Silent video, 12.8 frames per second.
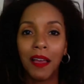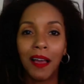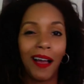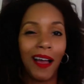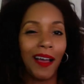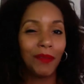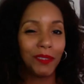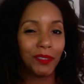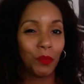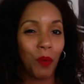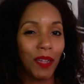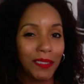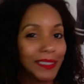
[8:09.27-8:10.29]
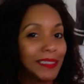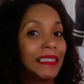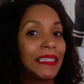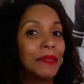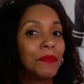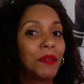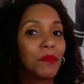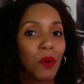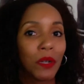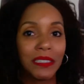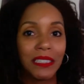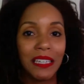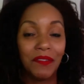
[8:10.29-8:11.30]
I was watching a little bit more
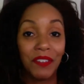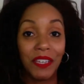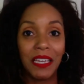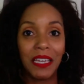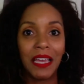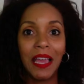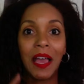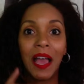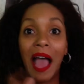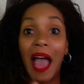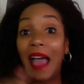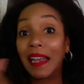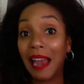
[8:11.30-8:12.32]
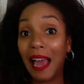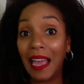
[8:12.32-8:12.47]
TV at night,